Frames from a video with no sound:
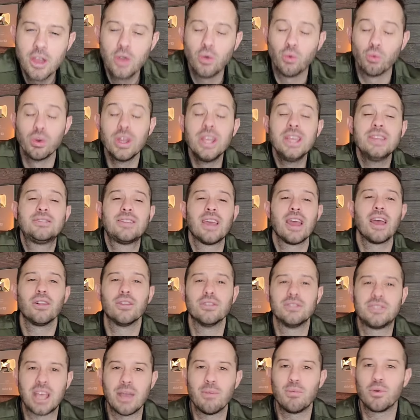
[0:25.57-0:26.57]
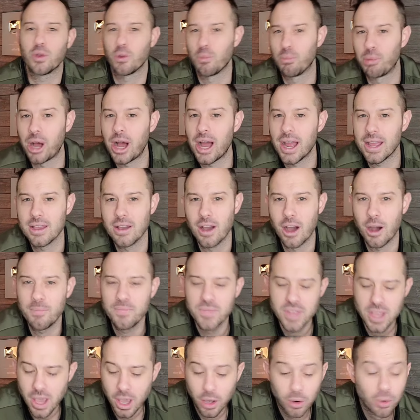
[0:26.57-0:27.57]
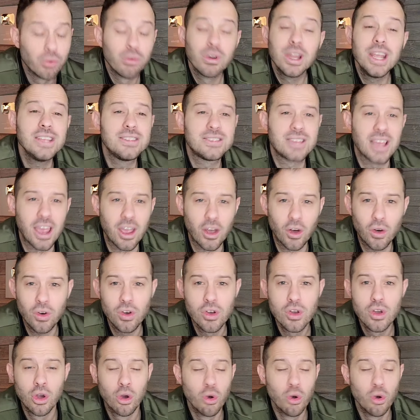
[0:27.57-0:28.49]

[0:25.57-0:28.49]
retail is able to buy up, and retail,